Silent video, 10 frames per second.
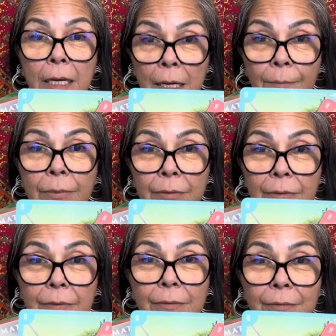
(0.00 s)
up.
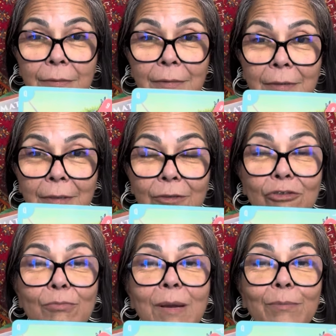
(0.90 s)

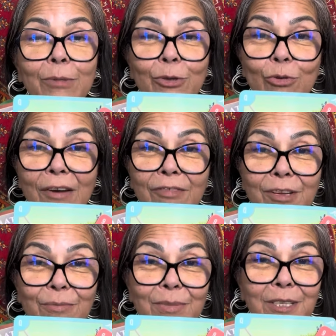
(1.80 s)
Remember, you have the
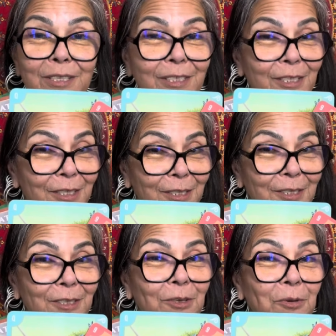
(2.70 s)
ability
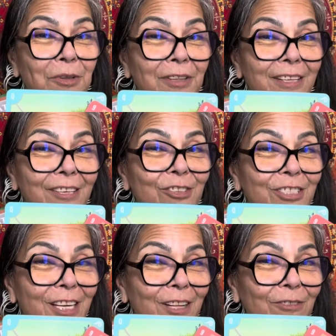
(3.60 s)
to look within
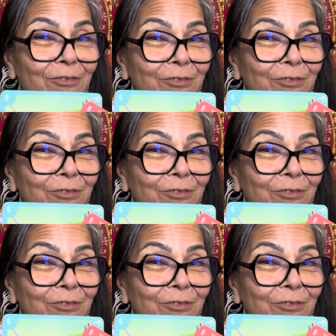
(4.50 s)
yourself.